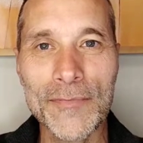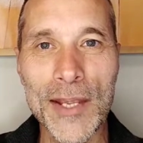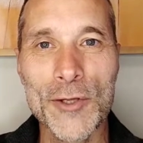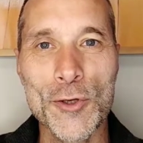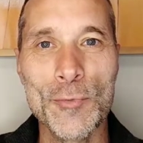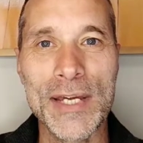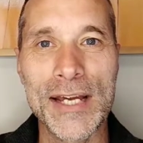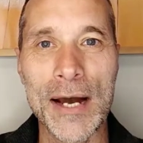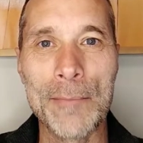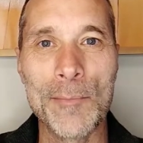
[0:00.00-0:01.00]
You
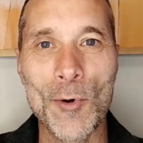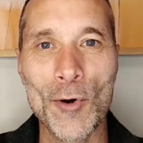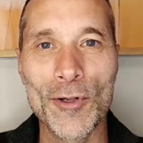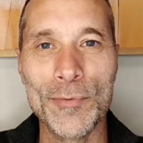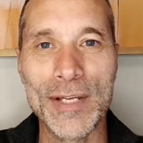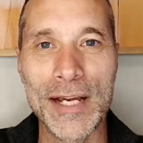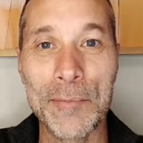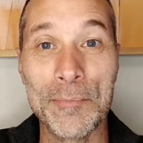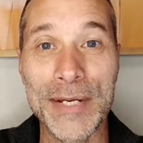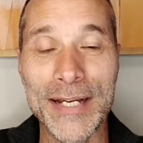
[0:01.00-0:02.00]
become more, you
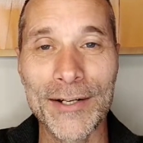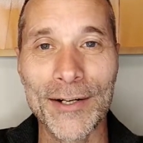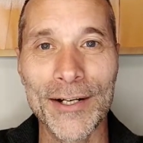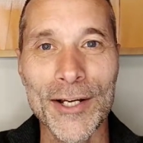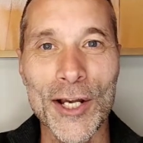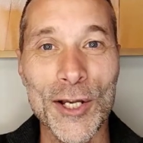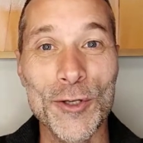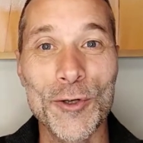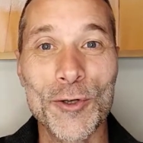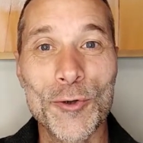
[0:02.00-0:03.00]
become bigger, you